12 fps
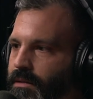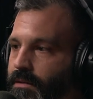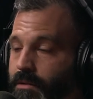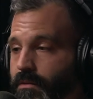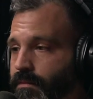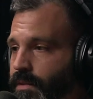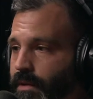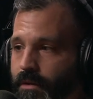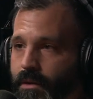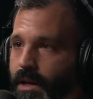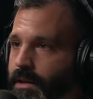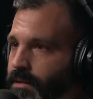sort of
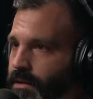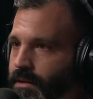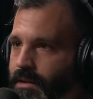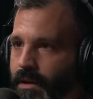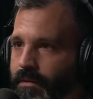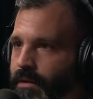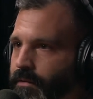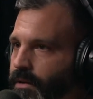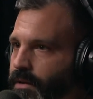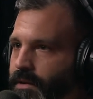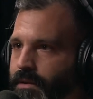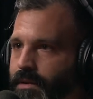different lenses have
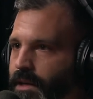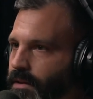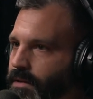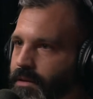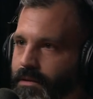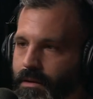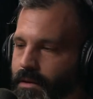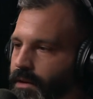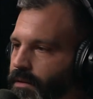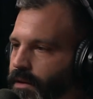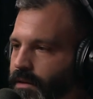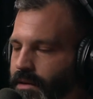different tints and,
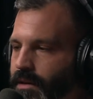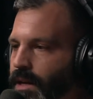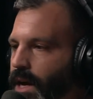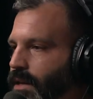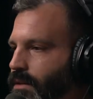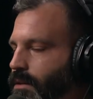and things like that.